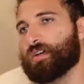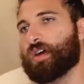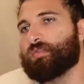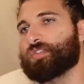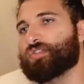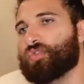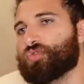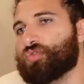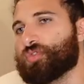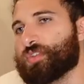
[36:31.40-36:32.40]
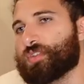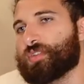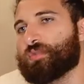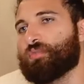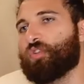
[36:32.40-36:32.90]
of a
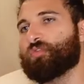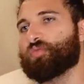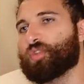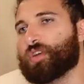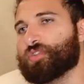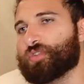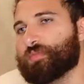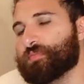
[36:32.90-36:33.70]
socialist mode of production.